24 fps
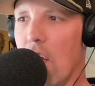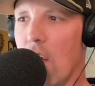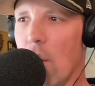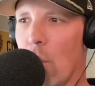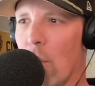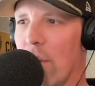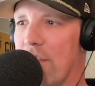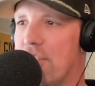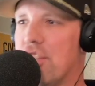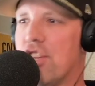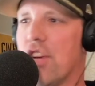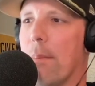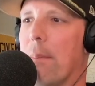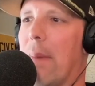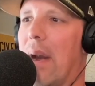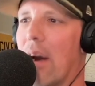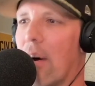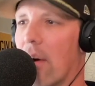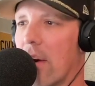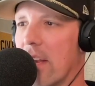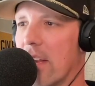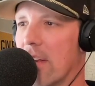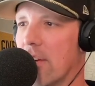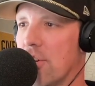with
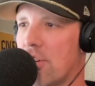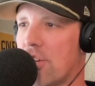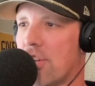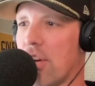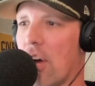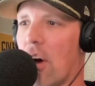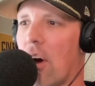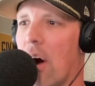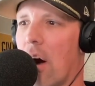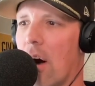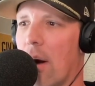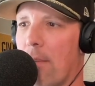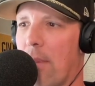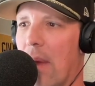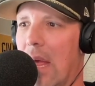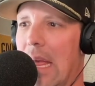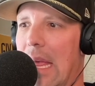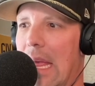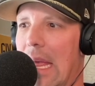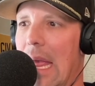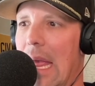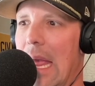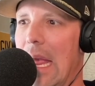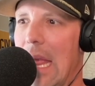Jamarion Sharp
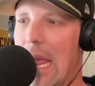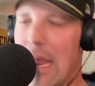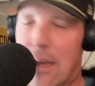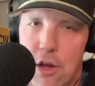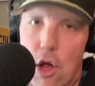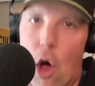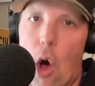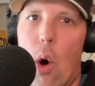and